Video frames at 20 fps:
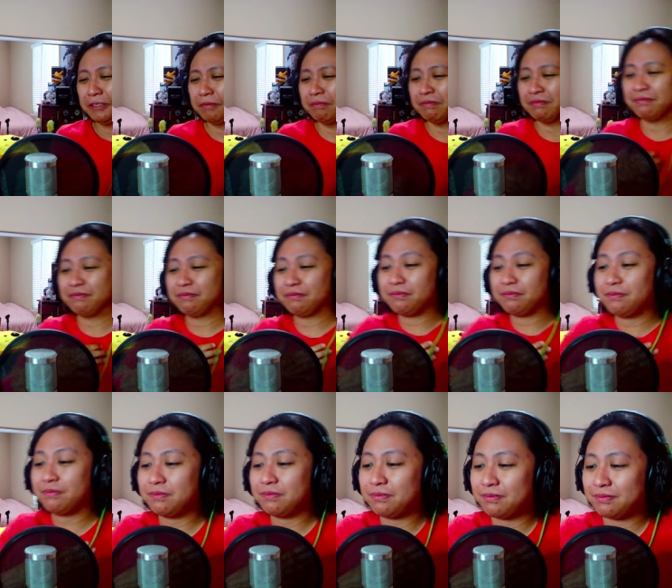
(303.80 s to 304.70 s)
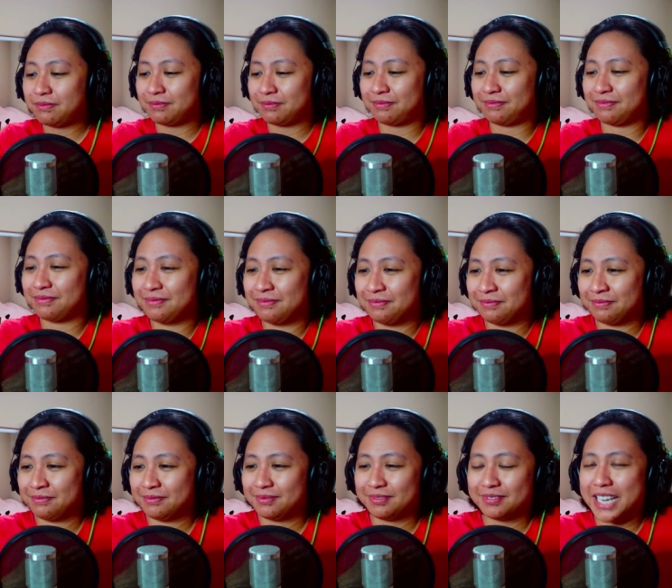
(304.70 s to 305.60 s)
just keep running.
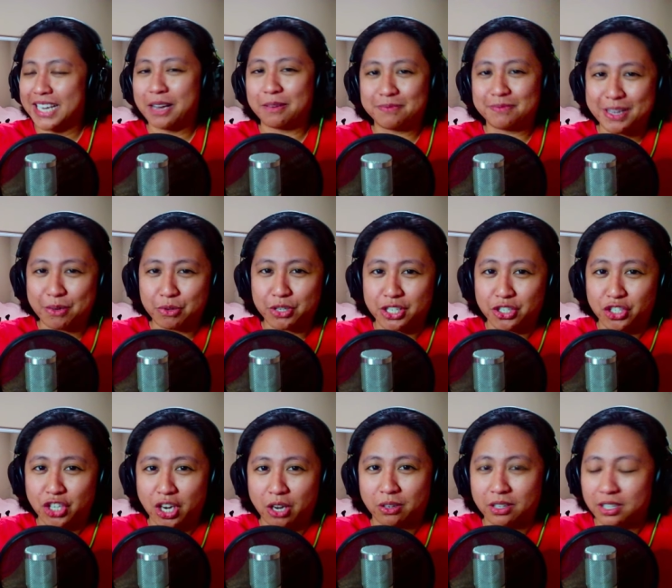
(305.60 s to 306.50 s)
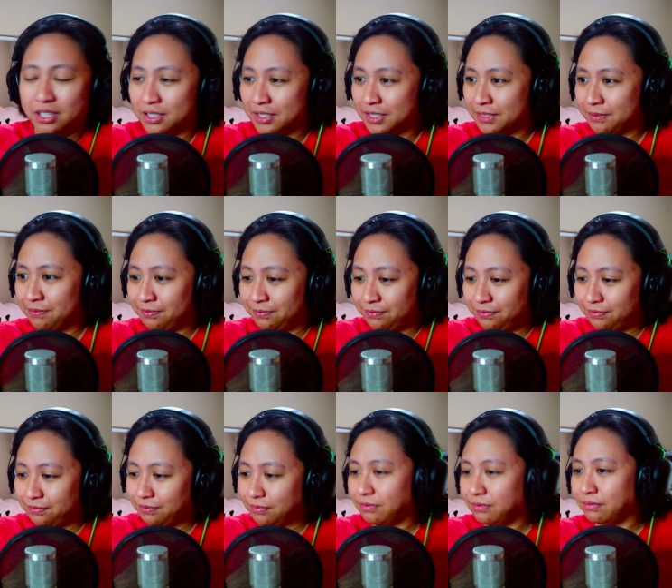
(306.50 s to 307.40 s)
Uh, that was a joke. But I'll always
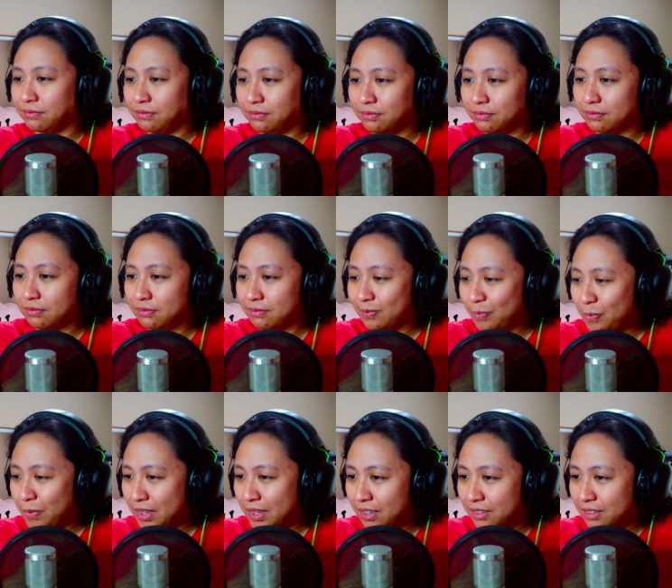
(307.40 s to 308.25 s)
be there to bring you